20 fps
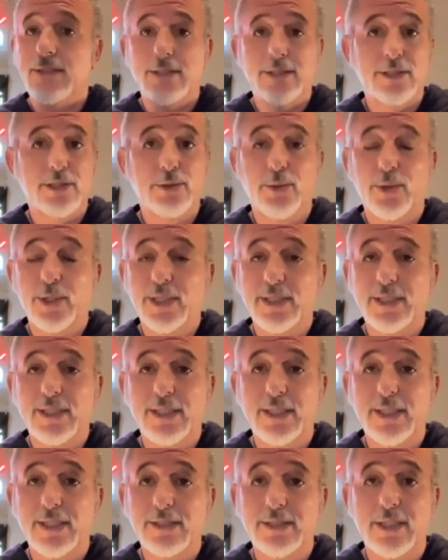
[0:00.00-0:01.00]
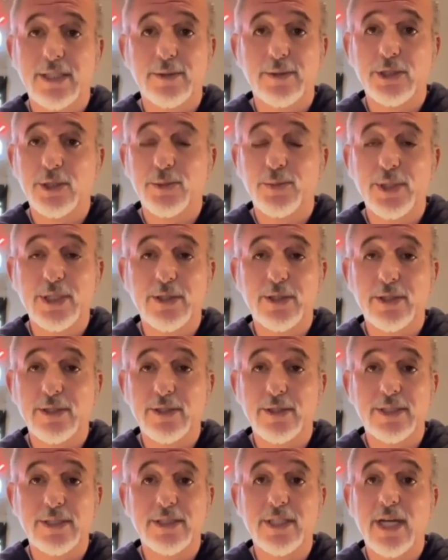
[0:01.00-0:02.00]
this is one of the things that should be
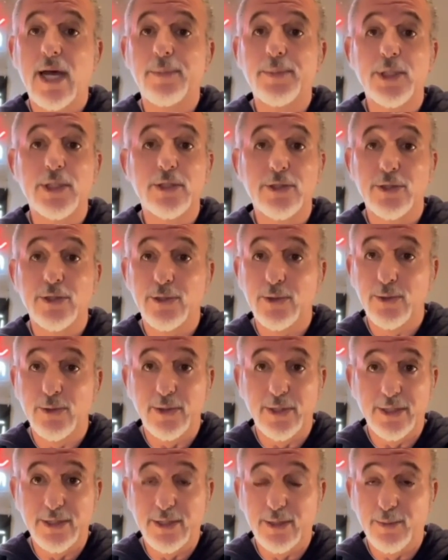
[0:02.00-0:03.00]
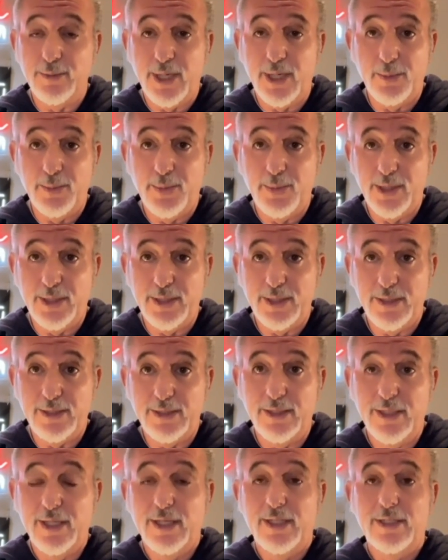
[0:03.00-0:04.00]
on the top of your to-do list, in my
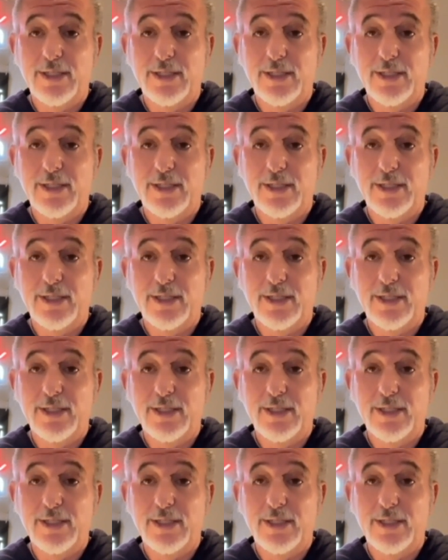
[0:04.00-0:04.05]
opinion.